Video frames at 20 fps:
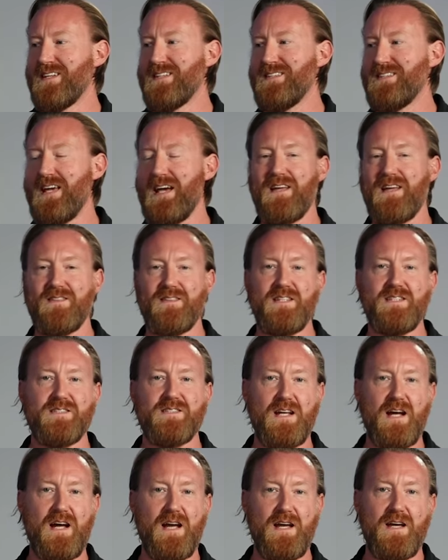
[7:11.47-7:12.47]
Yeah, this
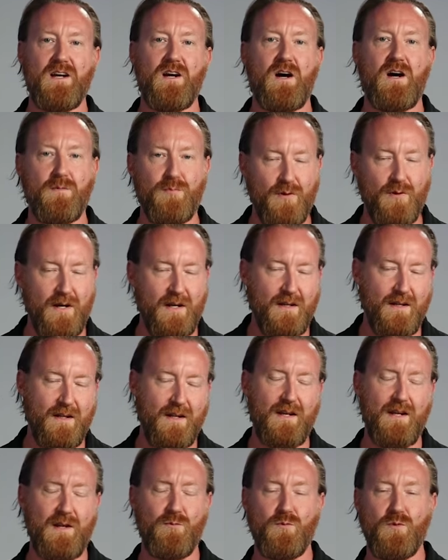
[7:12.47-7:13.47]
guy ain't operating
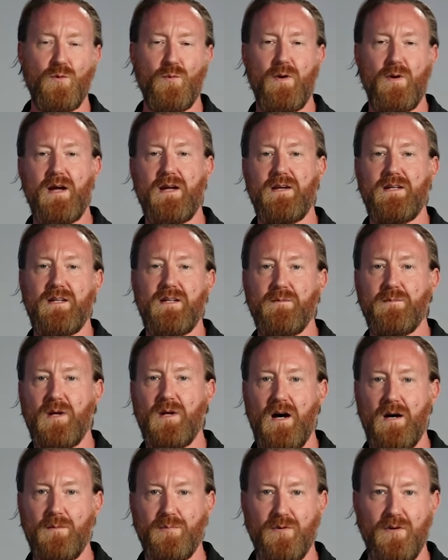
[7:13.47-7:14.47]
the, the way I need him to
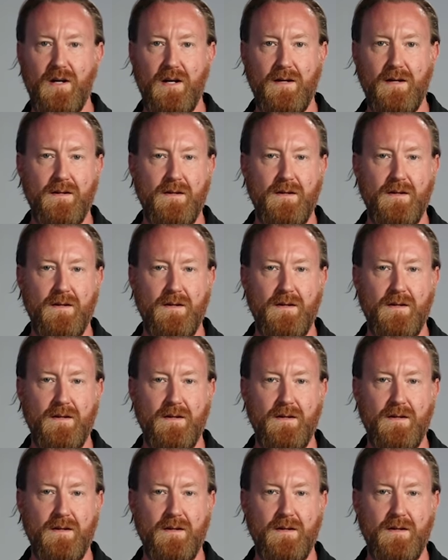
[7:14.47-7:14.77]
operate.